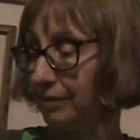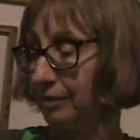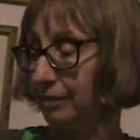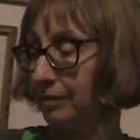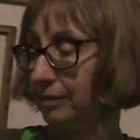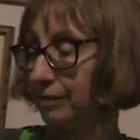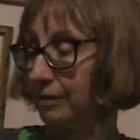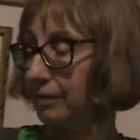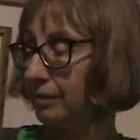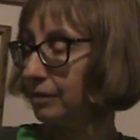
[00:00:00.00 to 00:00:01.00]

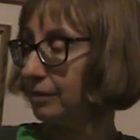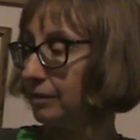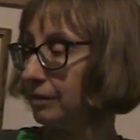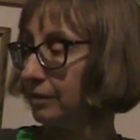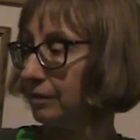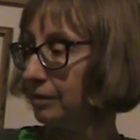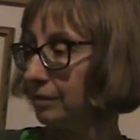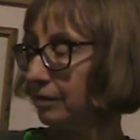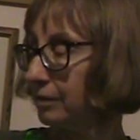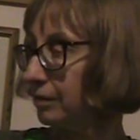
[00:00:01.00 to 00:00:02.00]

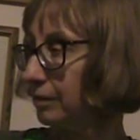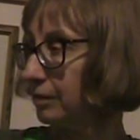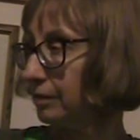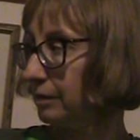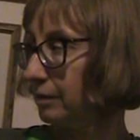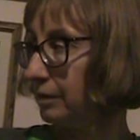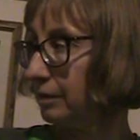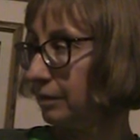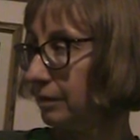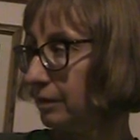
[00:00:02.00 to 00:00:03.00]

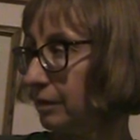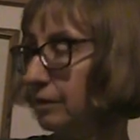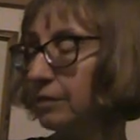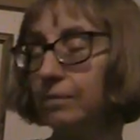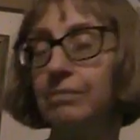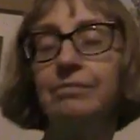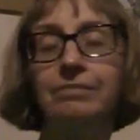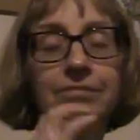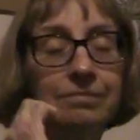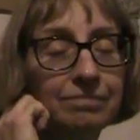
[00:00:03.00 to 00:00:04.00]

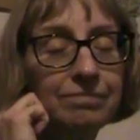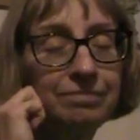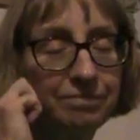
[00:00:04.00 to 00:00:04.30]
This person isn't speaking.